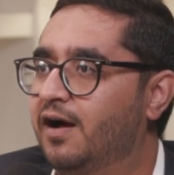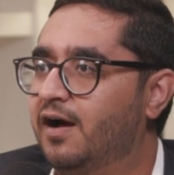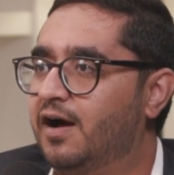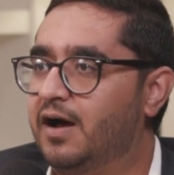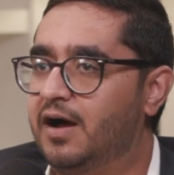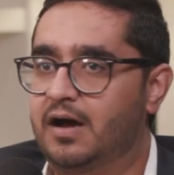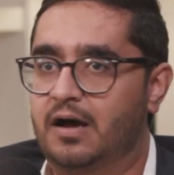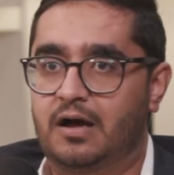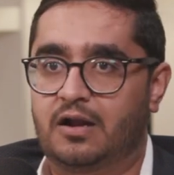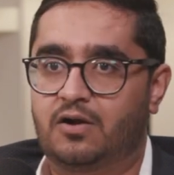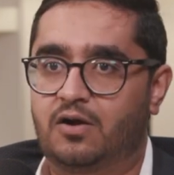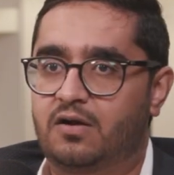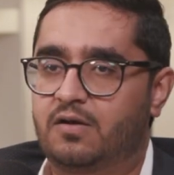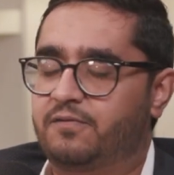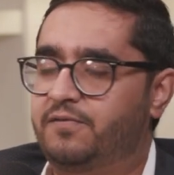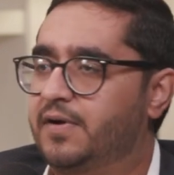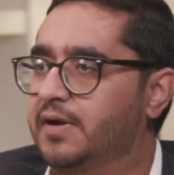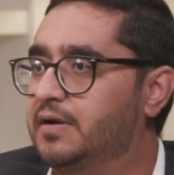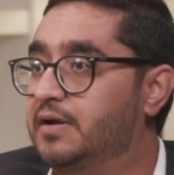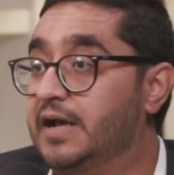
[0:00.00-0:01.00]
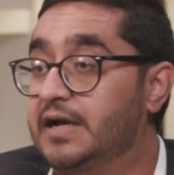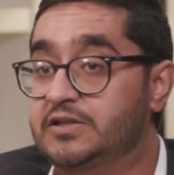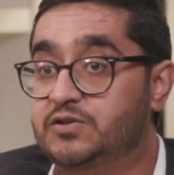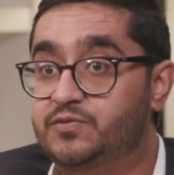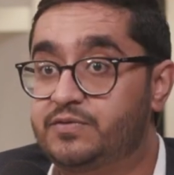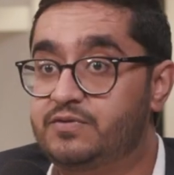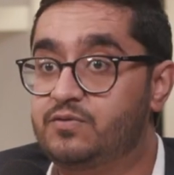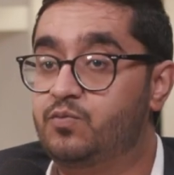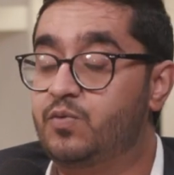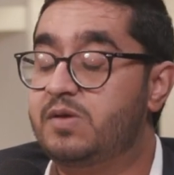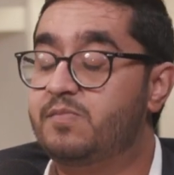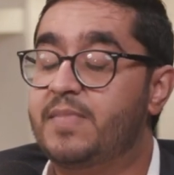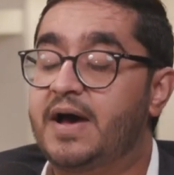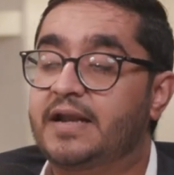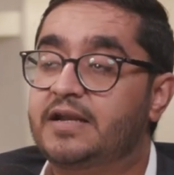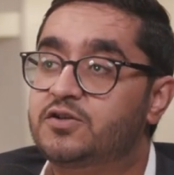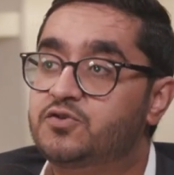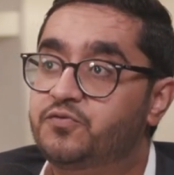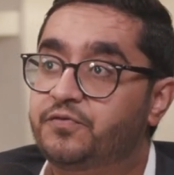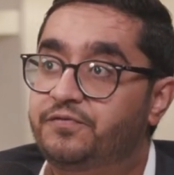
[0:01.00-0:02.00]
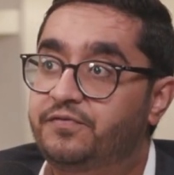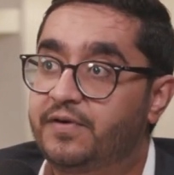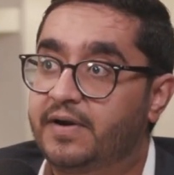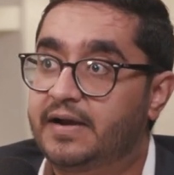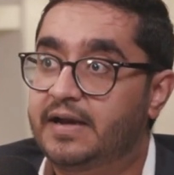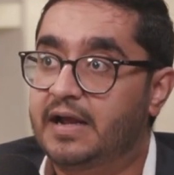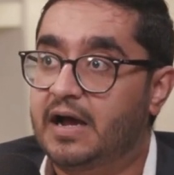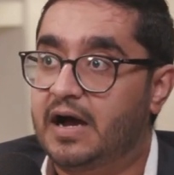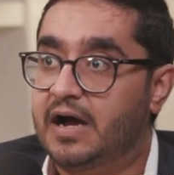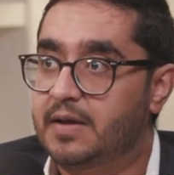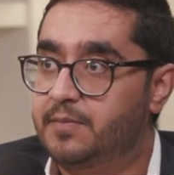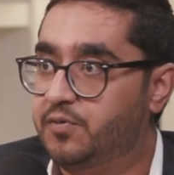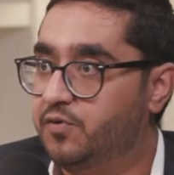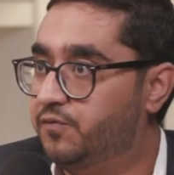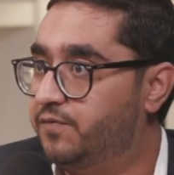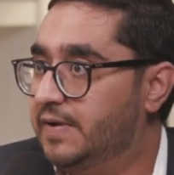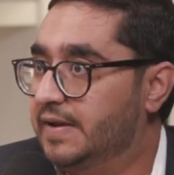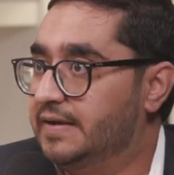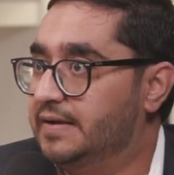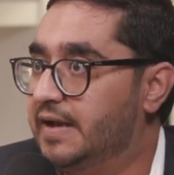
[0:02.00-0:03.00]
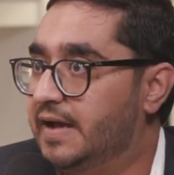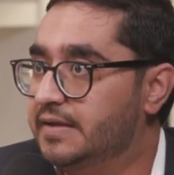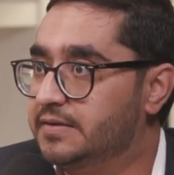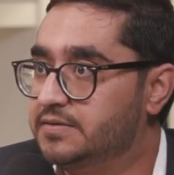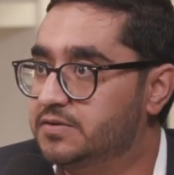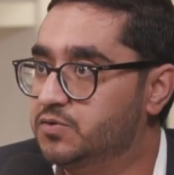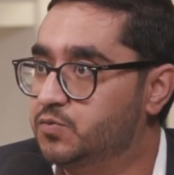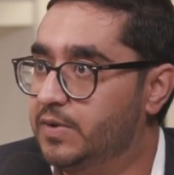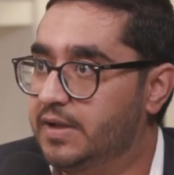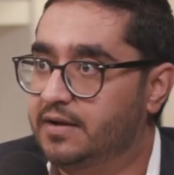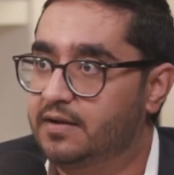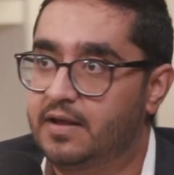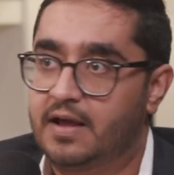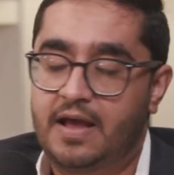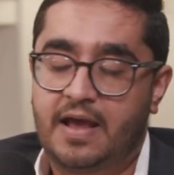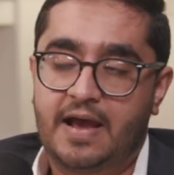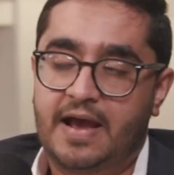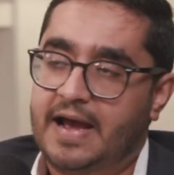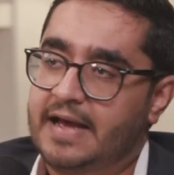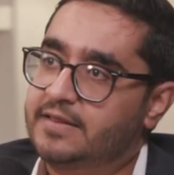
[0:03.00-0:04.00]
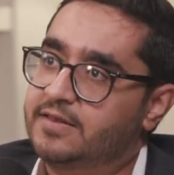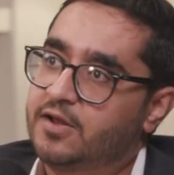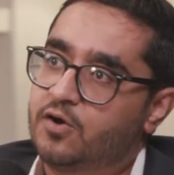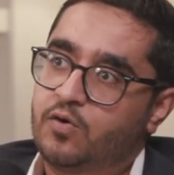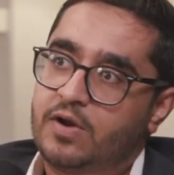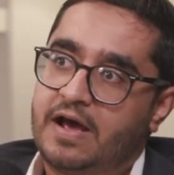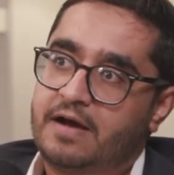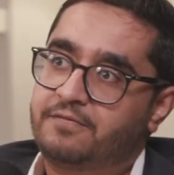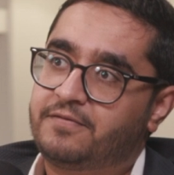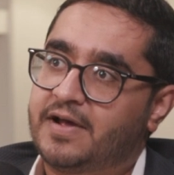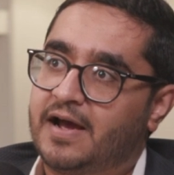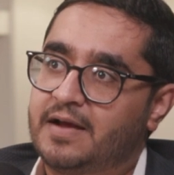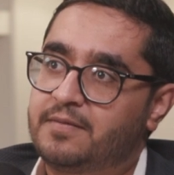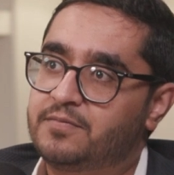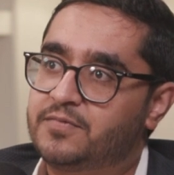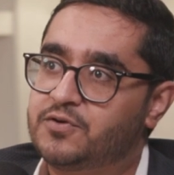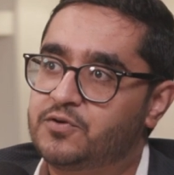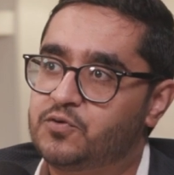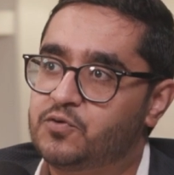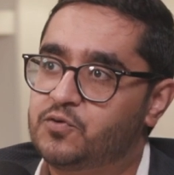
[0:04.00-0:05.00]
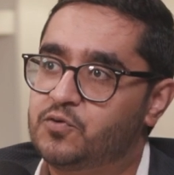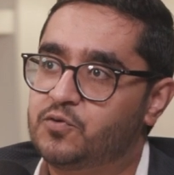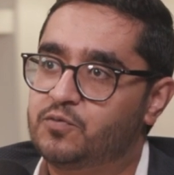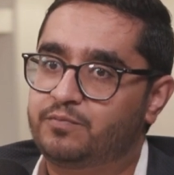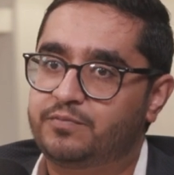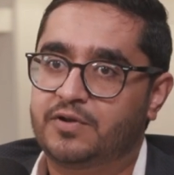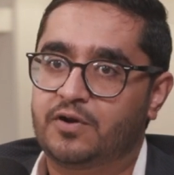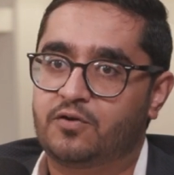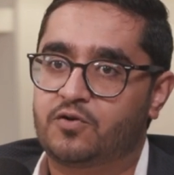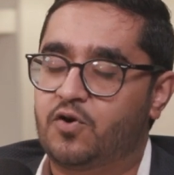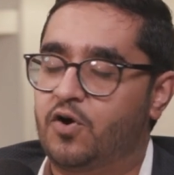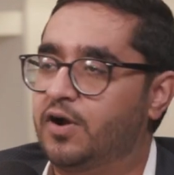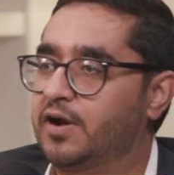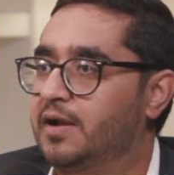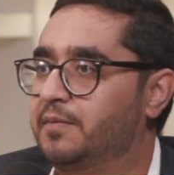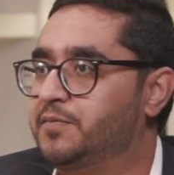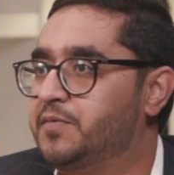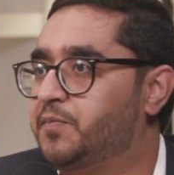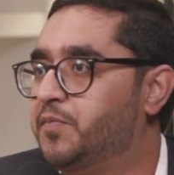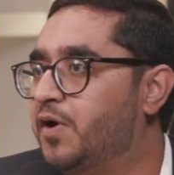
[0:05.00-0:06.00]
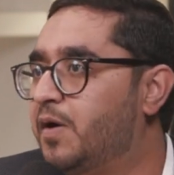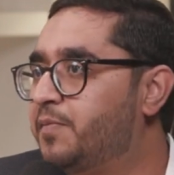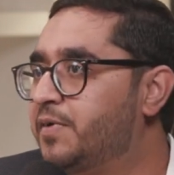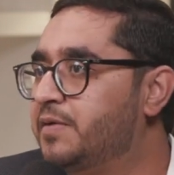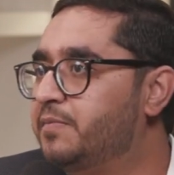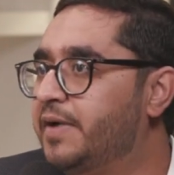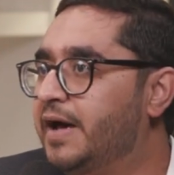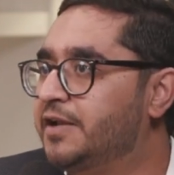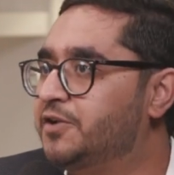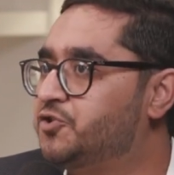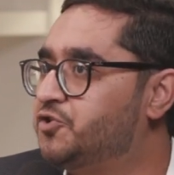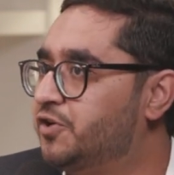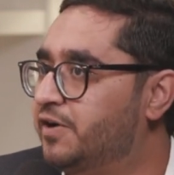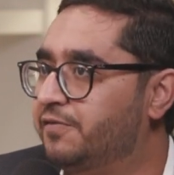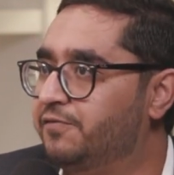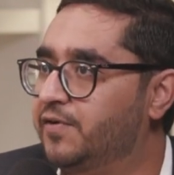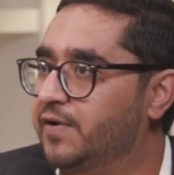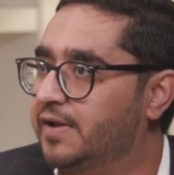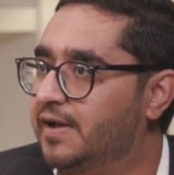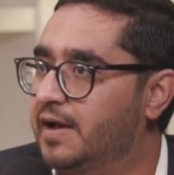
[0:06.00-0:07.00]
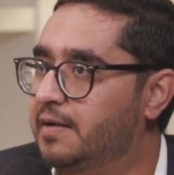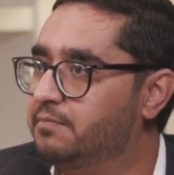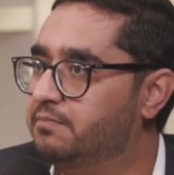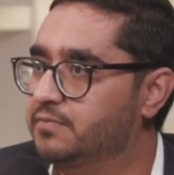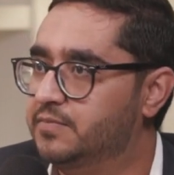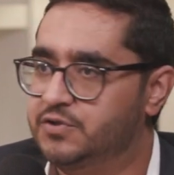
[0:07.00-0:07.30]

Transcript: A lot of our clients, we manage very high-profile clients as well, and they don't have time to call up the property manager every time.